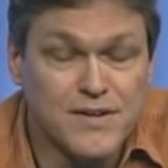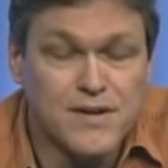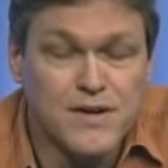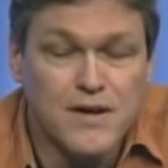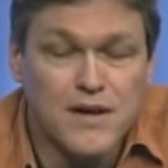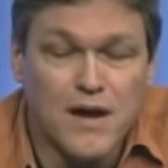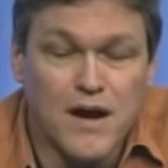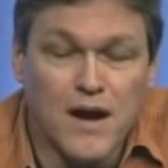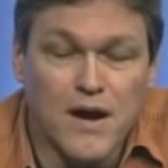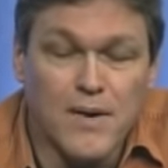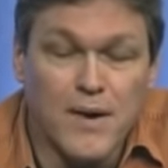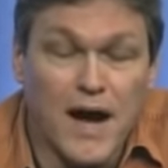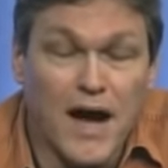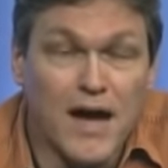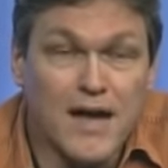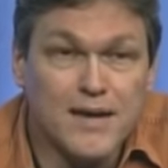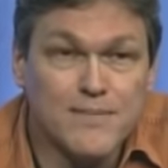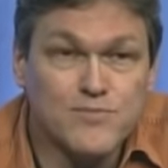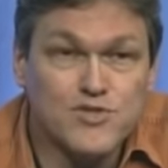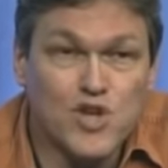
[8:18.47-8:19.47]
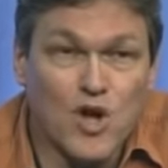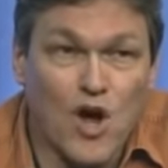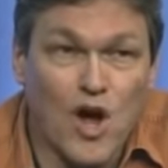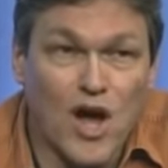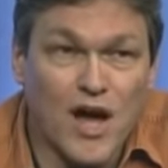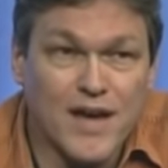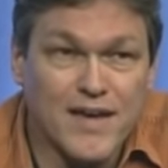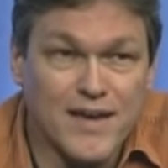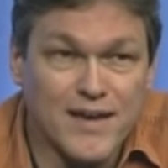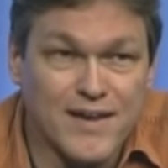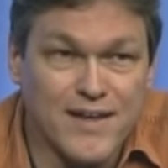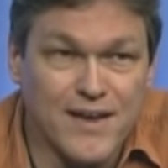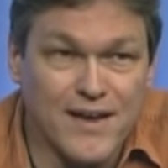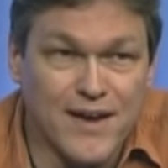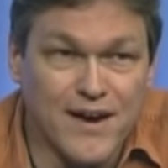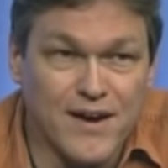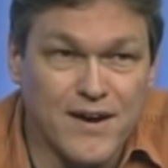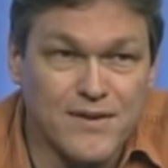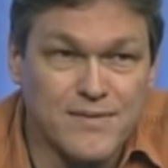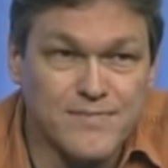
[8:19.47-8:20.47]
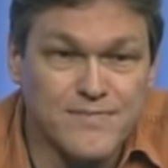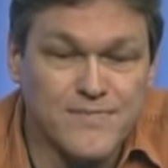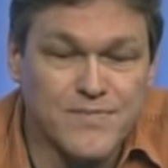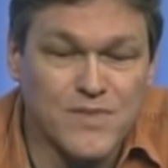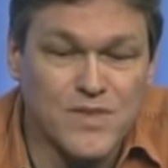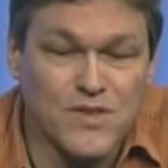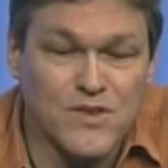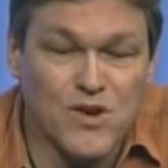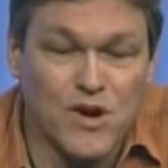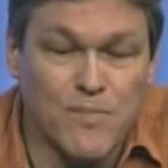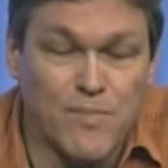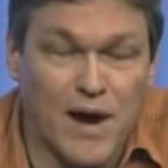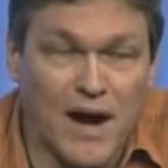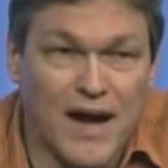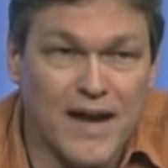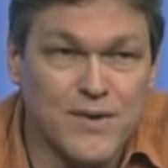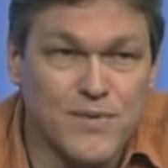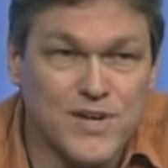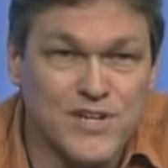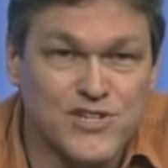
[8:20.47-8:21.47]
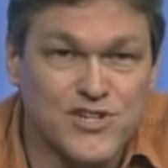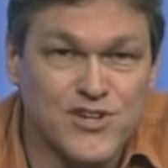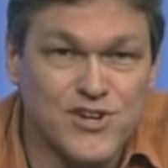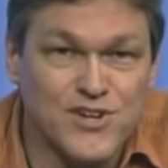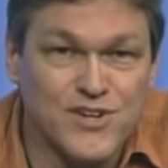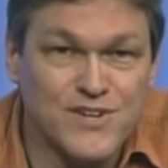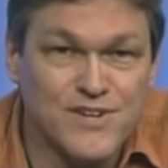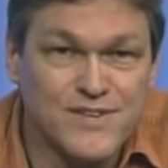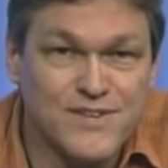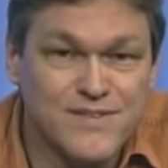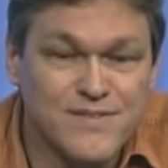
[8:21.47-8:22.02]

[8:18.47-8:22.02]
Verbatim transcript: I am talking here. Goodbye, Richard.